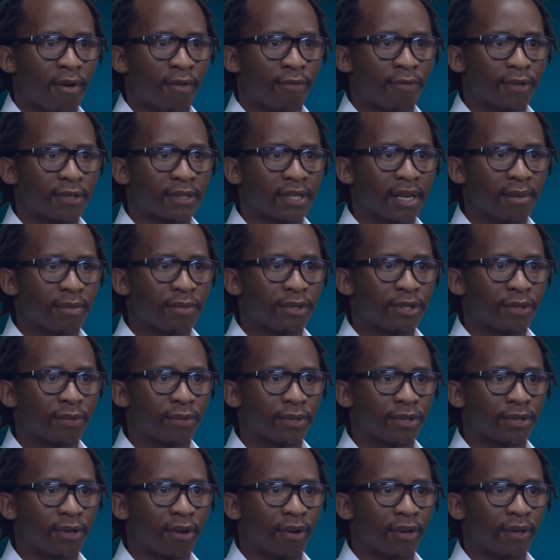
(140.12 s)
For some Jewish
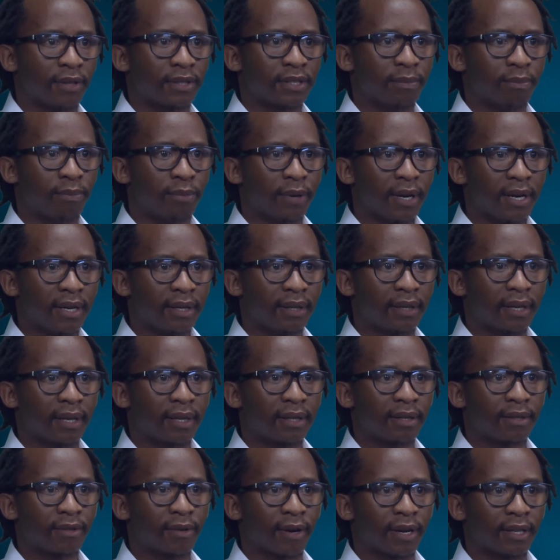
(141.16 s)
scholars, brain
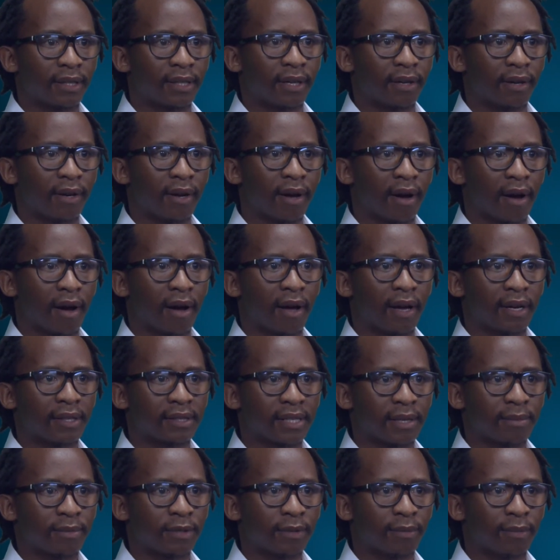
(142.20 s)
death criteria are
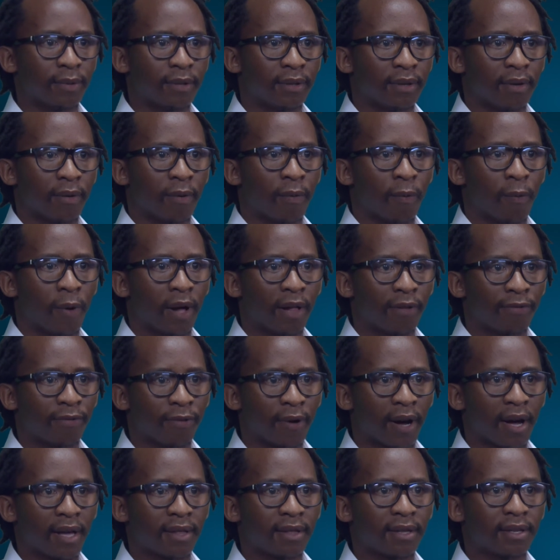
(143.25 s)
acceptable, while for
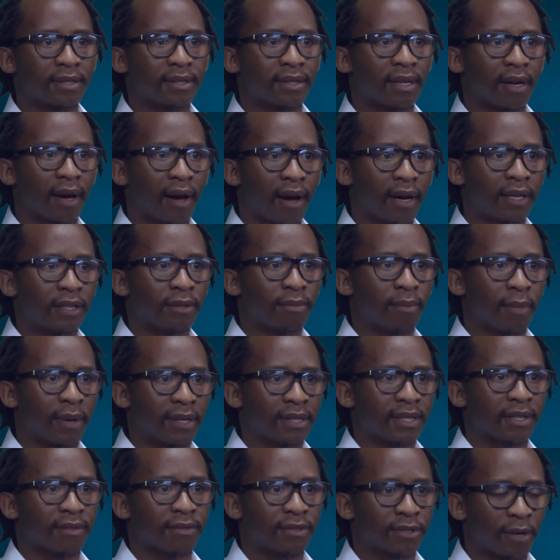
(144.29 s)
others, the heart must
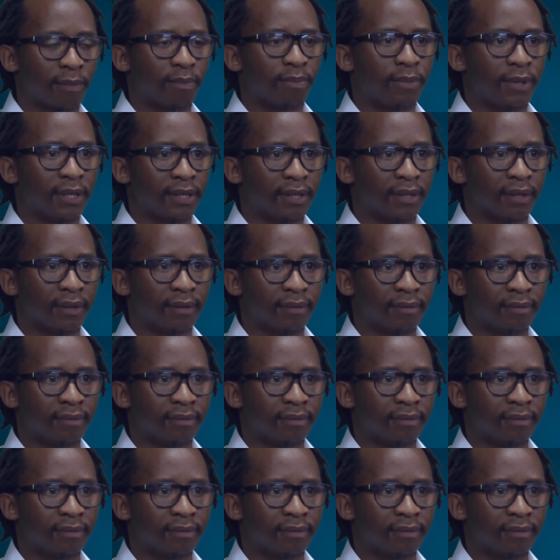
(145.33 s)
have stopped beating.